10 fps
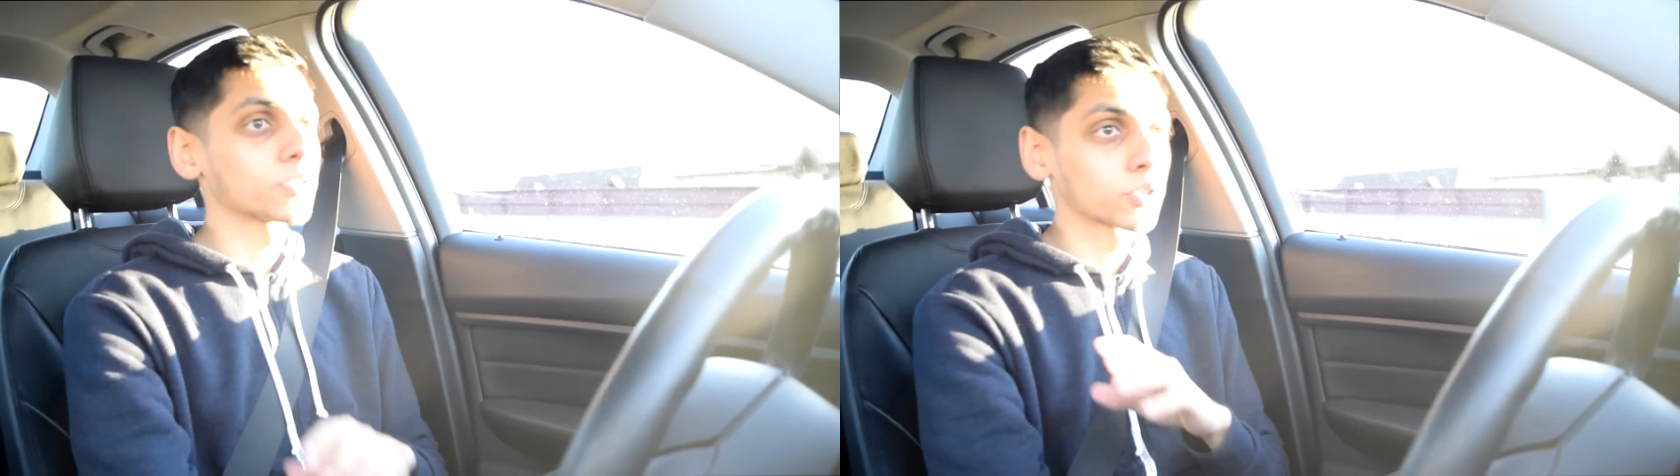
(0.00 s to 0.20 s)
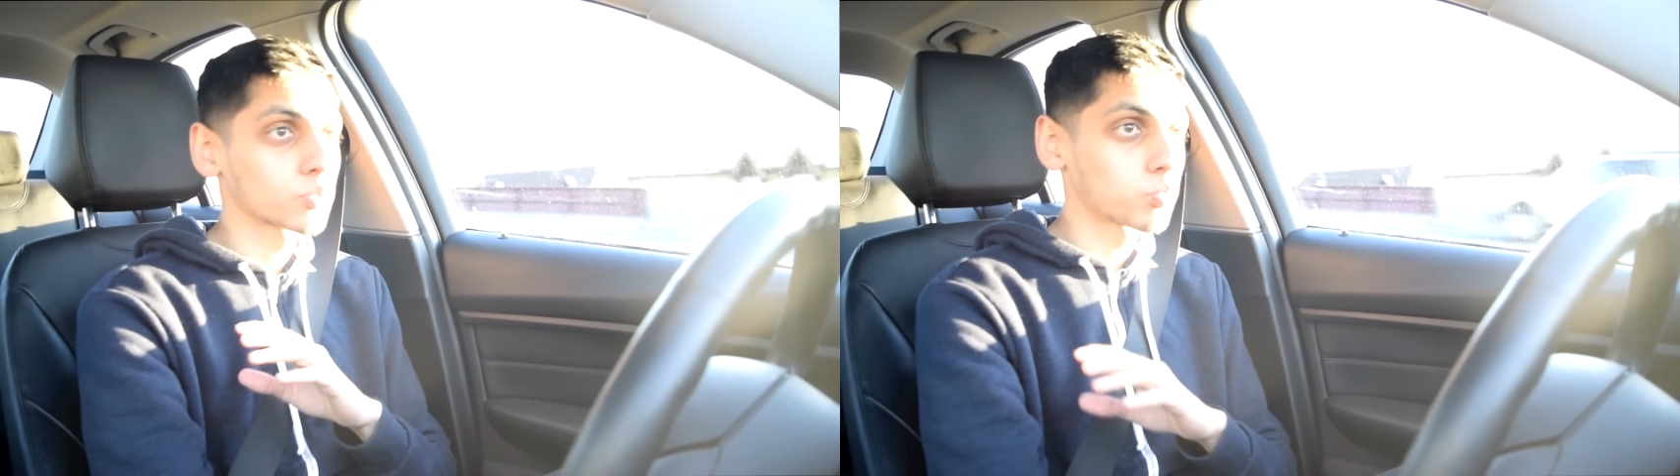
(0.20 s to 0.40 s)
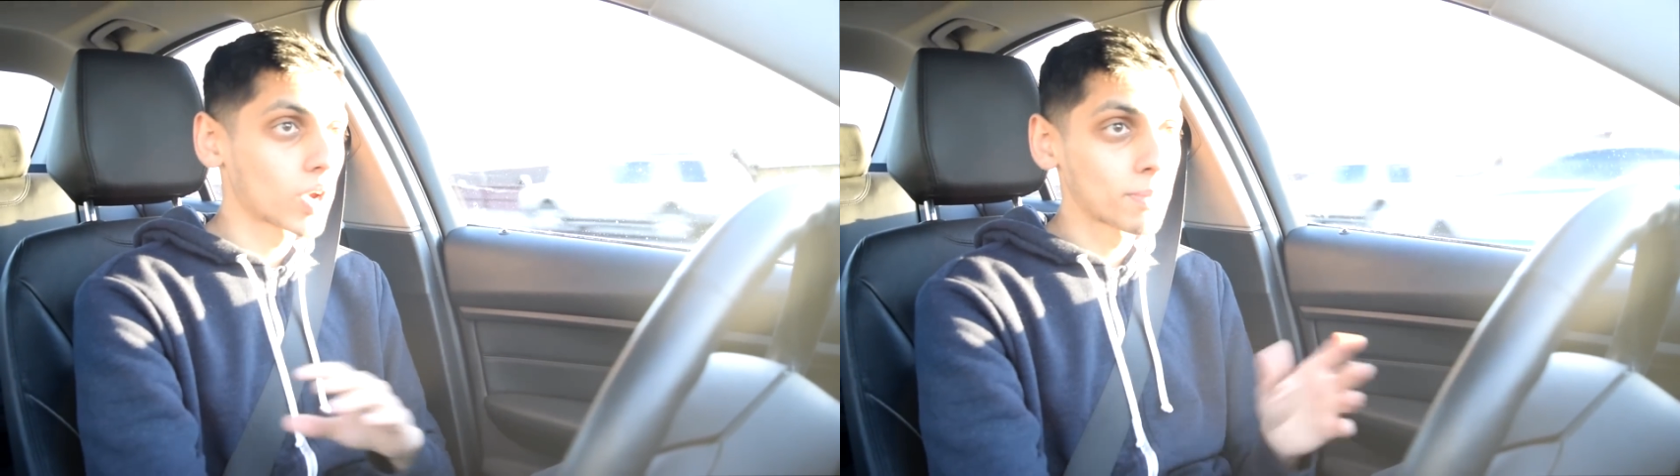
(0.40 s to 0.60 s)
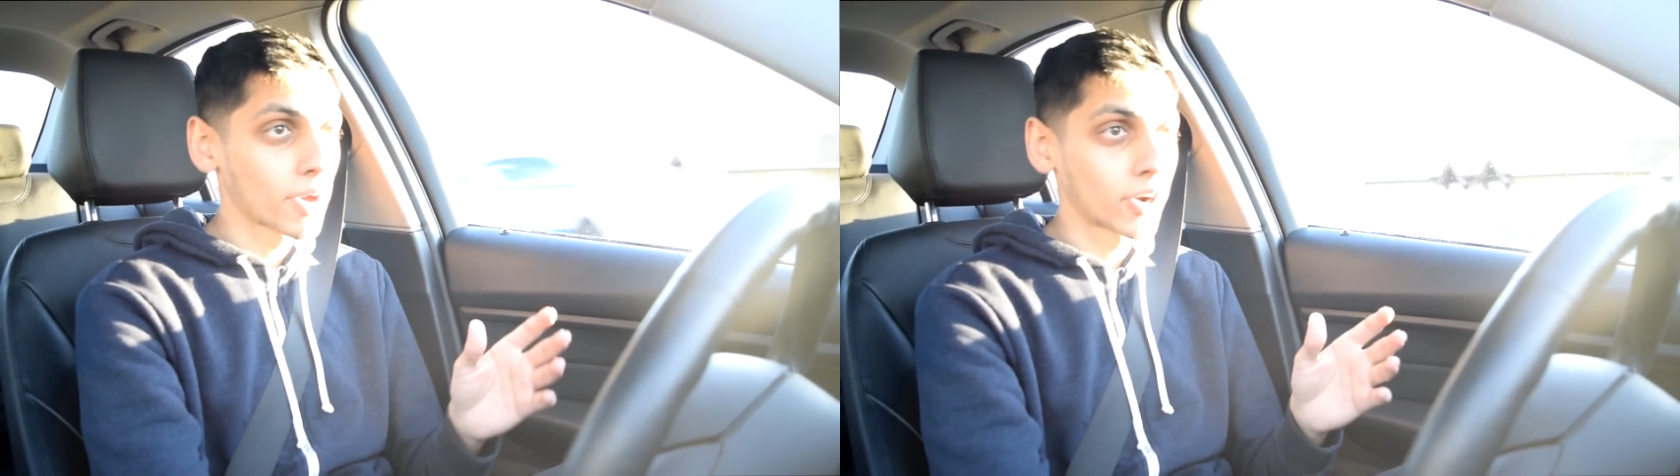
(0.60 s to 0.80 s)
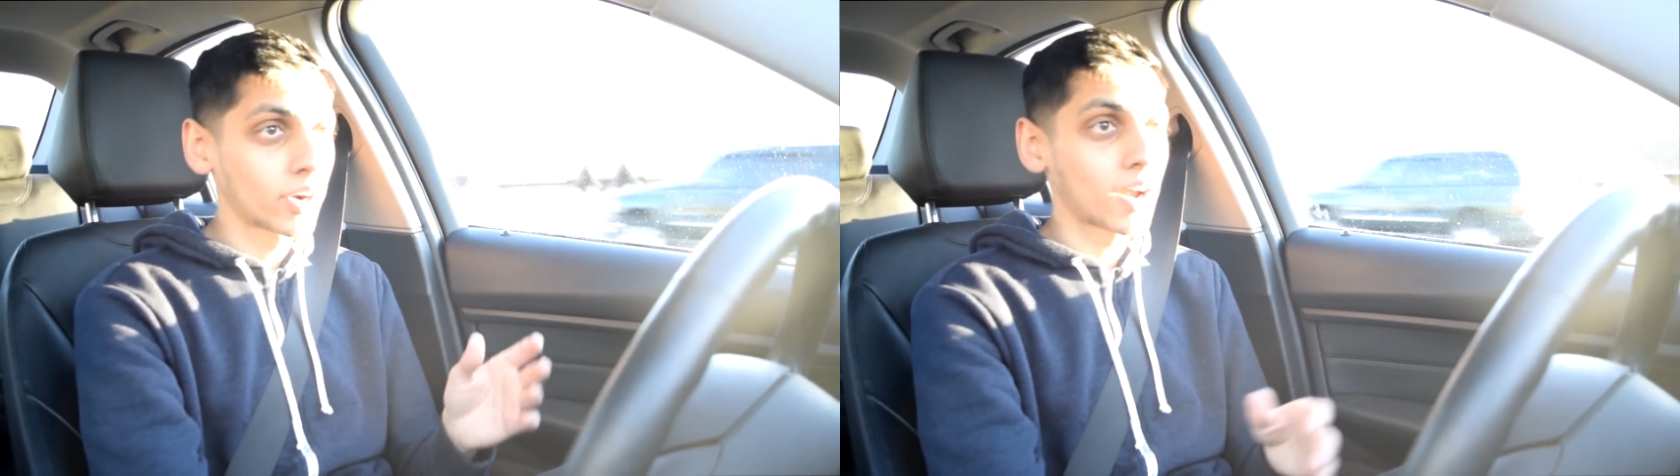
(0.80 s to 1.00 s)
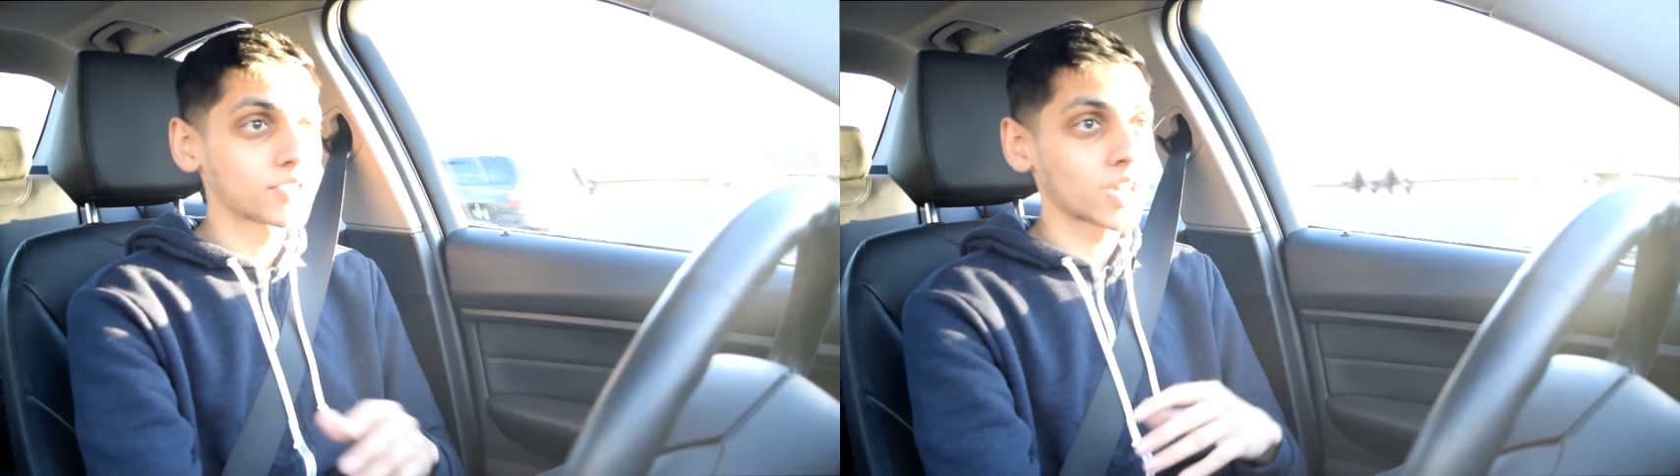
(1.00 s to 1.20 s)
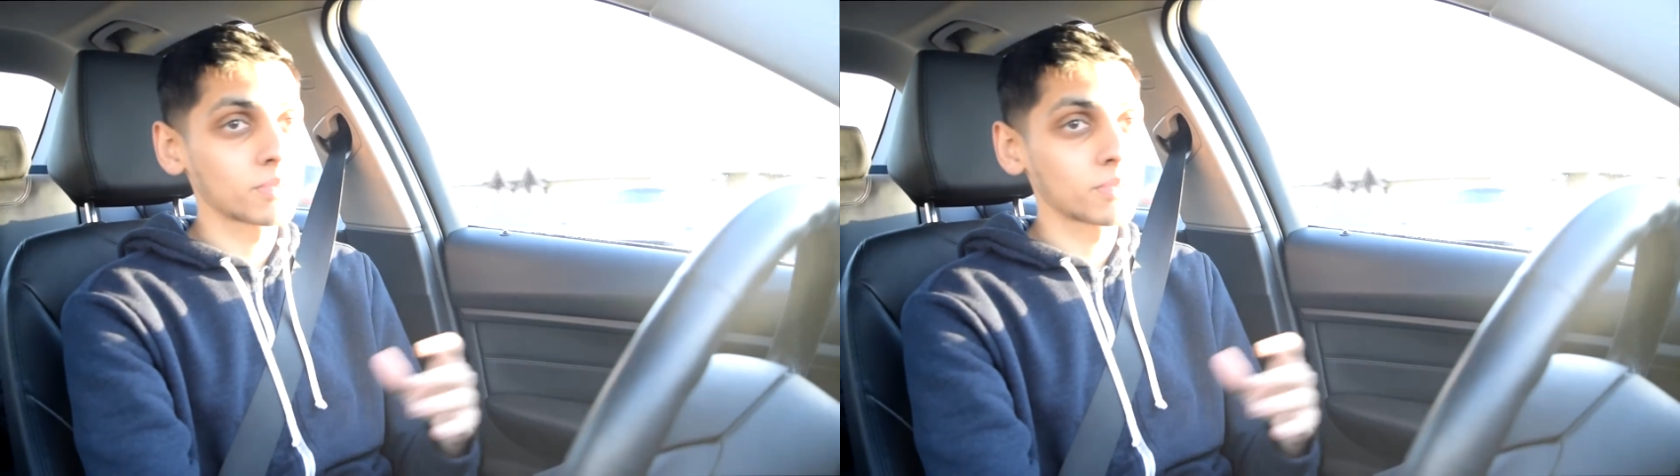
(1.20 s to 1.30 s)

It looks way better. I've said